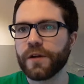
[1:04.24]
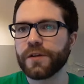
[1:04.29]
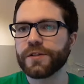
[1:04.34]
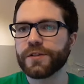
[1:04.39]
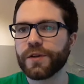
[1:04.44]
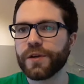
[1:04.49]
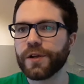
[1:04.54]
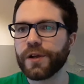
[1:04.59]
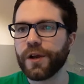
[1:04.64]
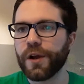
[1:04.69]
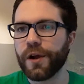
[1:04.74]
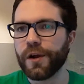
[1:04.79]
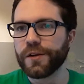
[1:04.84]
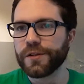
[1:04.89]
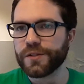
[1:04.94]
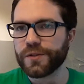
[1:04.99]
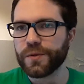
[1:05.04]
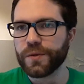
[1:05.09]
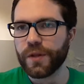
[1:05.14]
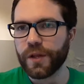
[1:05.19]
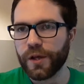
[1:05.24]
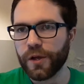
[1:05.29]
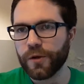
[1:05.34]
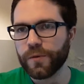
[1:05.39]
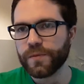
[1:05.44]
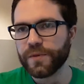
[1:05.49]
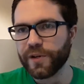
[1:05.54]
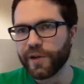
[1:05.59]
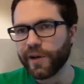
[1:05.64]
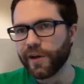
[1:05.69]
during our school at
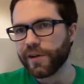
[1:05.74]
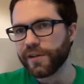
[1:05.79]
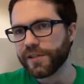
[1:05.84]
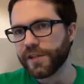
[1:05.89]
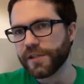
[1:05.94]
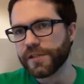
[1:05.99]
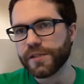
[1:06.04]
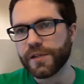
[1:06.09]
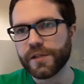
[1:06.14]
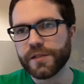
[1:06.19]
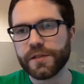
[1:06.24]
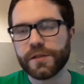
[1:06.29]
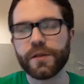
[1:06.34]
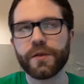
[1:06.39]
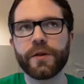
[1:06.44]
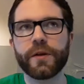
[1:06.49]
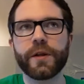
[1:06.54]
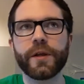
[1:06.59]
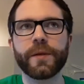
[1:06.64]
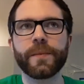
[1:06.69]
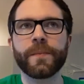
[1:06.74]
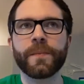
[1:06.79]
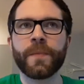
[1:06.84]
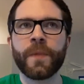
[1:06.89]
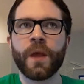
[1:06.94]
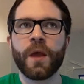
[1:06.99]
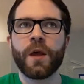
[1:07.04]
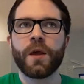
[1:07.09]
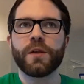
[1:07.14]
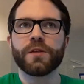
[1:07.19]
home, during our distance learning.
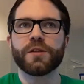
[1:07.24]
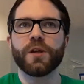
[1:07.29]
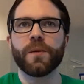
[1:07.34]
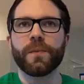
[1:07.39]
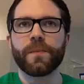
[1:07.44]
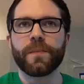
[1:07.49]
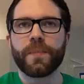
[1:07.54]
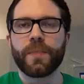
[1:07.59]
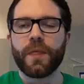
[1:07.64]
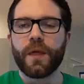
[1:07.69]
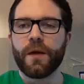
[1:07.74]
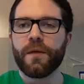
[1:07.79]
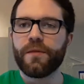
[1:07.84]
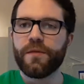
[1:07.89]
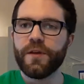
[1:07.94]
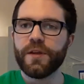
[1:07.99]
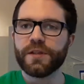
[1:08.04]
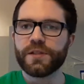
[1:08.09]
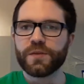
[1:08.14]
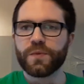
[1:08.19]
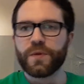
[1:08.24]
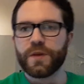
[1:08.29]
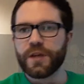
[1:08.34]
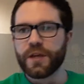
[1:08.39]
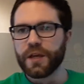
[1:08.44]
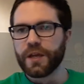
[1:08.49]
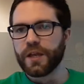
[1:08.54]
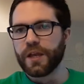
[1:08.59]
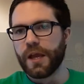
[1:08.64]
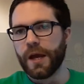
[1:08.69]
So this
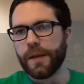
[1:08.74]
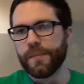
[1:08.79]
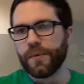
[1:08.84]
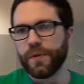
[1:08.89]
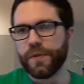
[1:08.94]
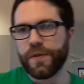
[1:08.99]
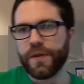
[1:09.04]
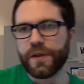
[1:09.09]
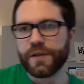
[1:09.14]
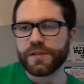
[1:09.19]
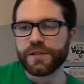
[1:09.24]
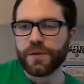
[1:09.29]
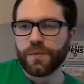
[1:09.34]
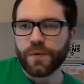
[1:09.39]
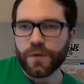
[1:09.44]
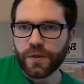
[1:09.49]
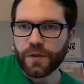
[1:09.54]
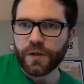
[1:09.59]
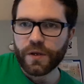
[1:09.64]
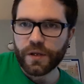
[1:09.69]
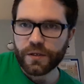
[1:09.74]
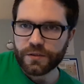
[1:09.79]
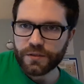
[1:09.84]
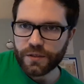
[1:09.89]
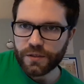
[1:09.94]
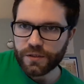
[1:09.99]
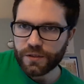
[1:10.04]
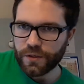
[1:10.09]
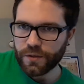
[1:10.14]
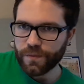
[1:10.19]
week, a couple things that we're looking to
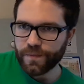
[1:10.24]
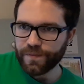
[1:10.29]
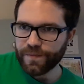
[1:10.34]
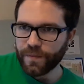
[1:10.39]
do.